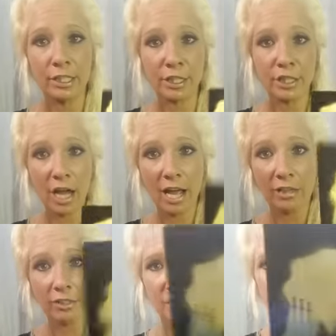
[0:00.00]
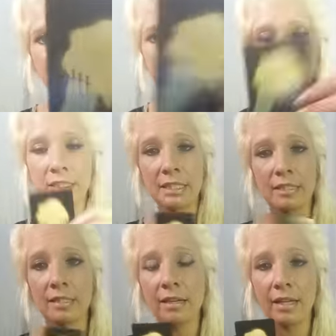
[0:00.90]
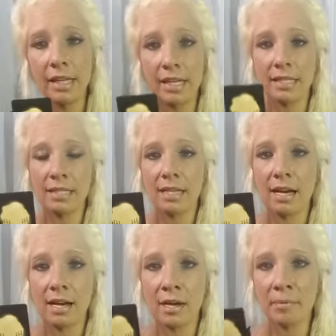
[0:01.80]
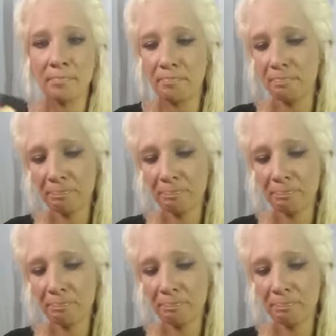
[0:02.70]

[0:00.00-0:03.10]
inner child is um